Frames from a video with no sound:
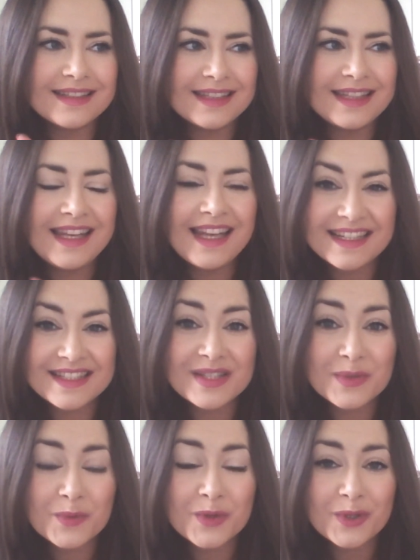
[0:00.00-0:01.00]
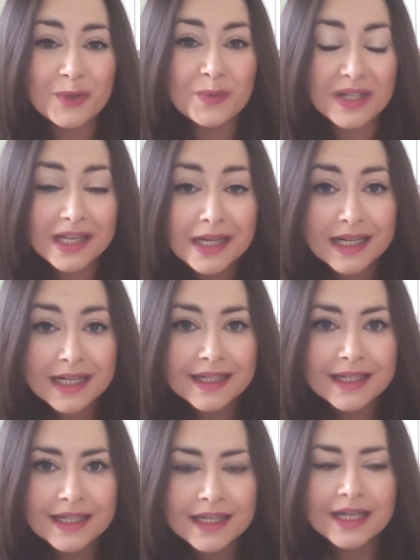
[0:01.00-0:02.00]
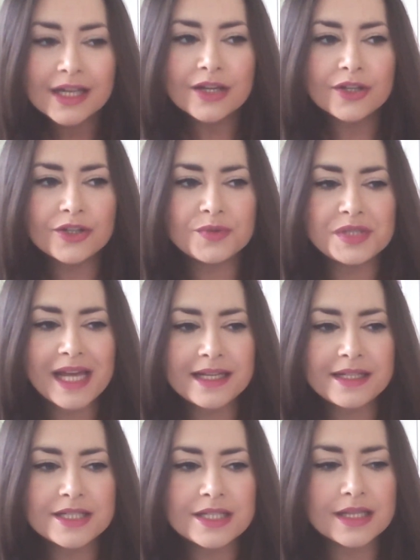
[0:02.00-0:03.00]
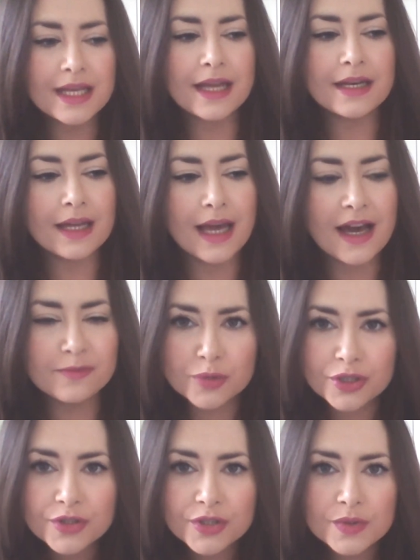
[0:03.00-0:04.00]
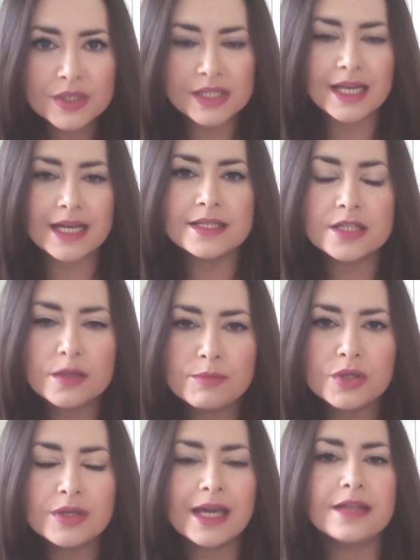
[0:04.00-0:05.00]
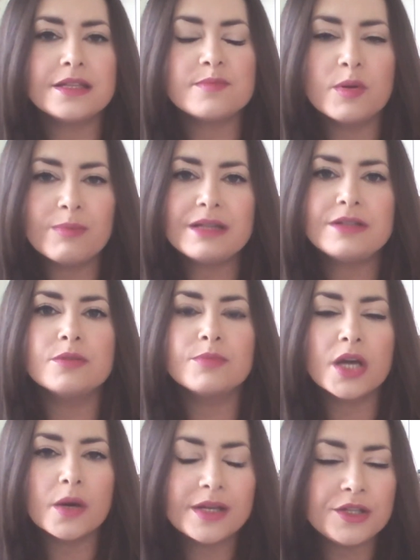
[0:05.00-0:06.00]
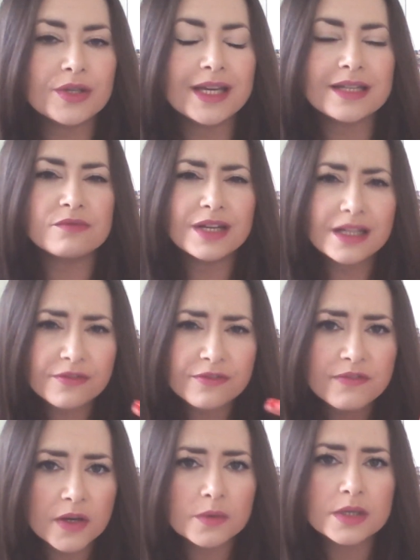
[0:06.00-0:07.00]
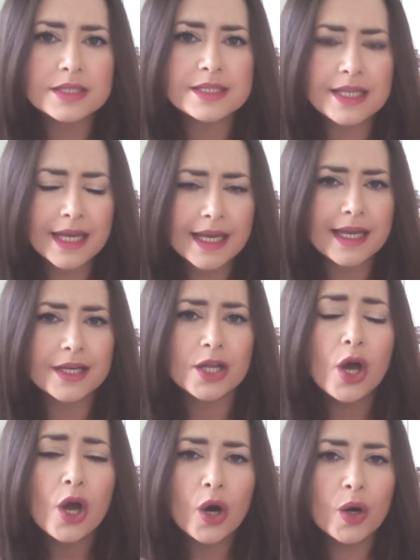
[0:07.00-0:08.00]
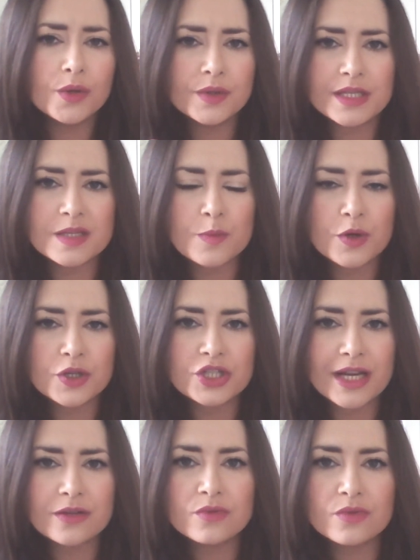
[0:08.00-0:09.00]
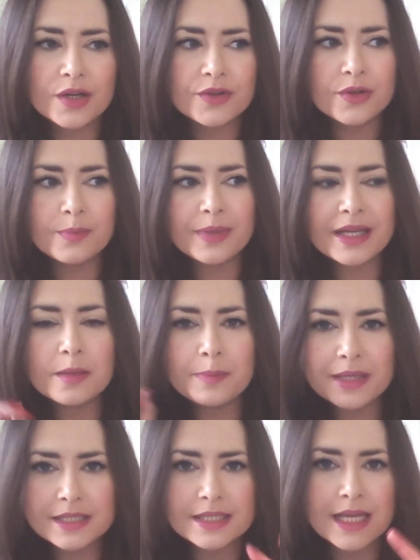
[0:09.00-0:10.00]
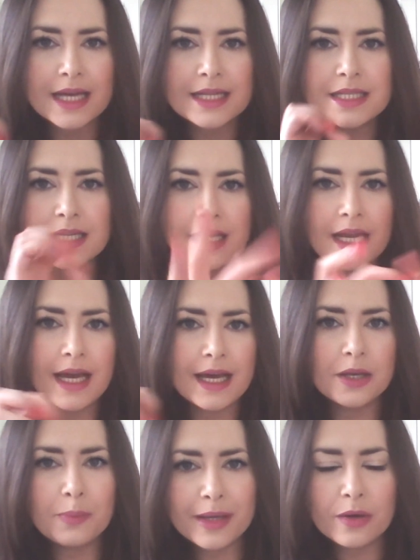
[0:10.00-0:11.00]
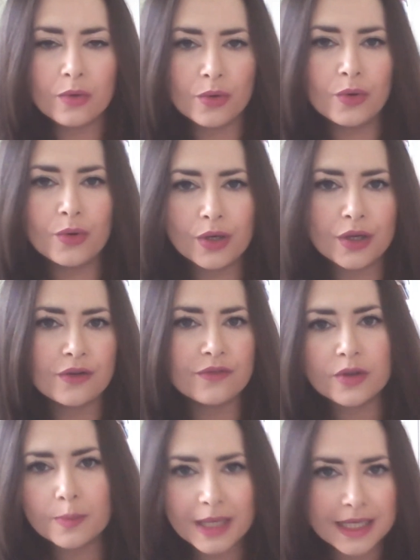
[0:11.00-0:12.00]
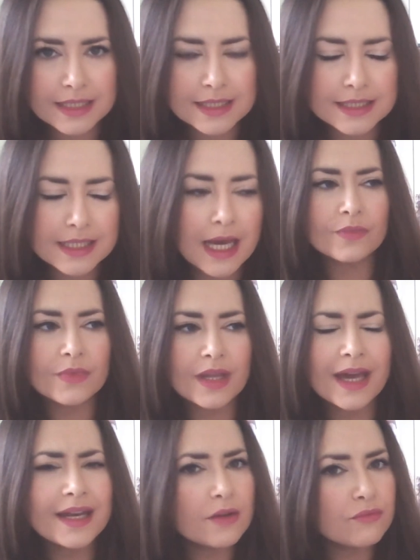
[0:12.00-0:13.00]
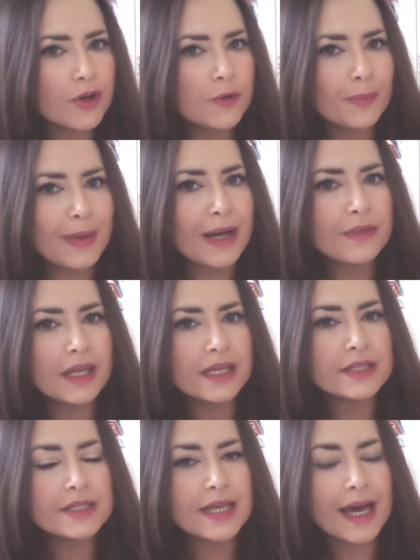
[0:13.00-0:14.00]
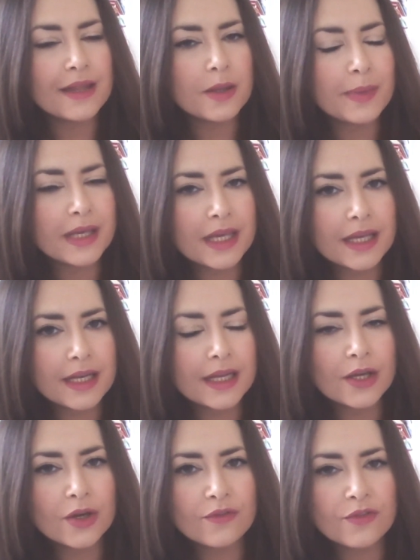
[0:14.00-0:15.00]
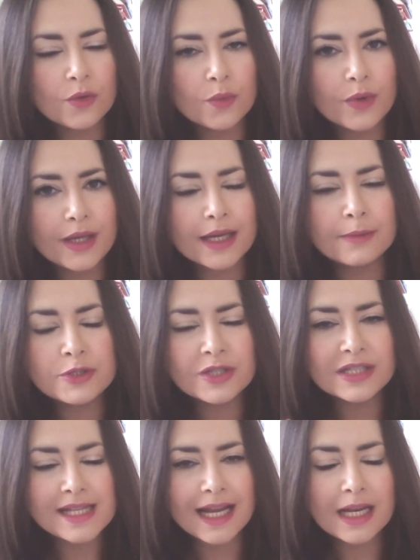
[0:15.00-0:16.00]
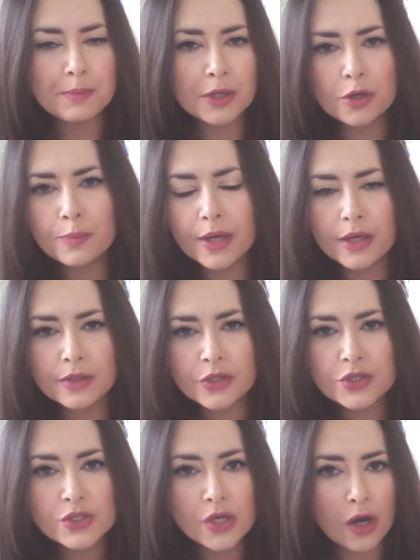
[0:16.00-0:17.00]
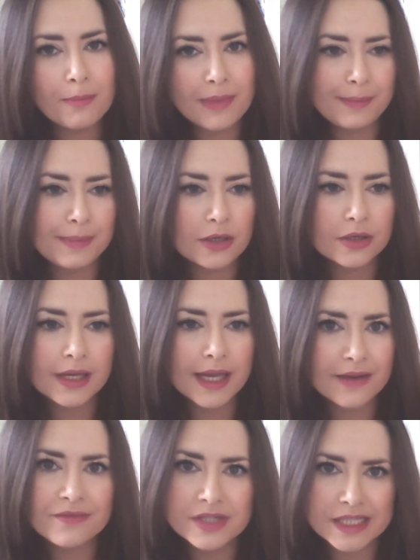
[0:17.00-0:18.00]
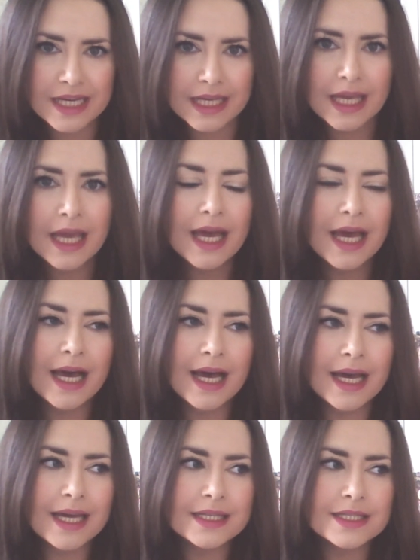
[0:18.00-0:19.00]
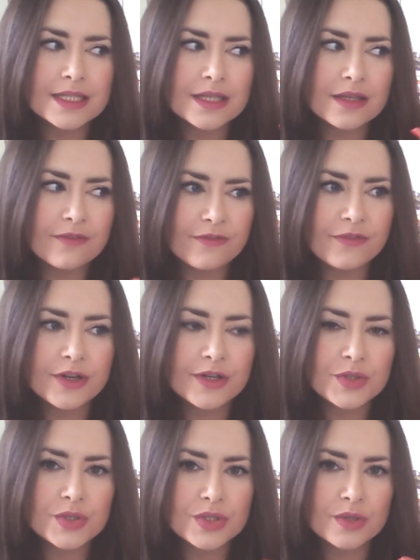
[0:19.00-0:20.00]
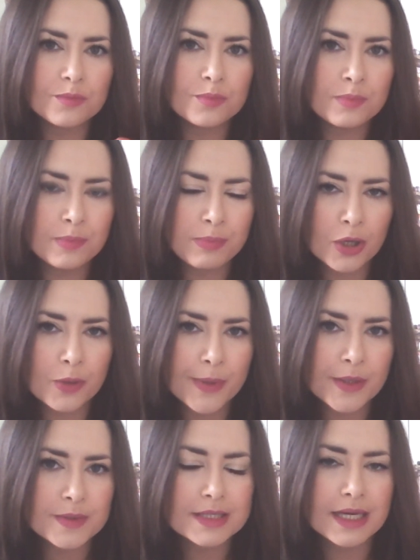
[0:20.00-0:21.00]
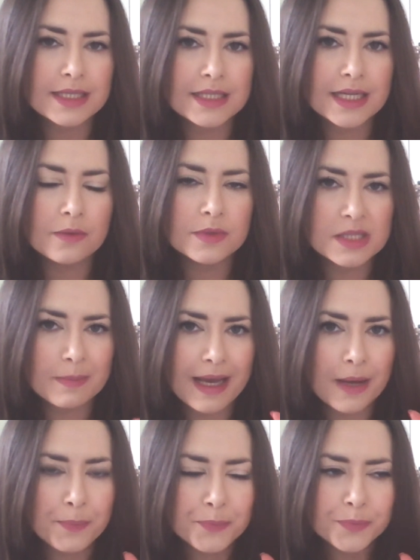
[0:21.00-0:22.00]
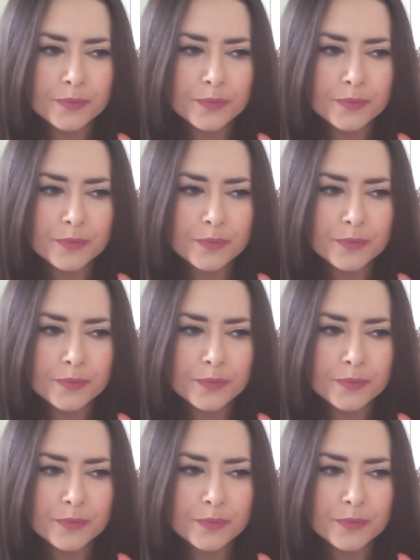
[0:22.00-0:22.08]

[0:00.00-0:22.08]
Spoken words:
less than what you would like, you tend to then have more enthusiasm, you get this momentum going, you get really focused in on this project rather than being a bit scatty and a bit all over the place. And I wrote about this at the beginning of the week. I'm doing daily blog posts on my blog every day, and the first blog post that I did was about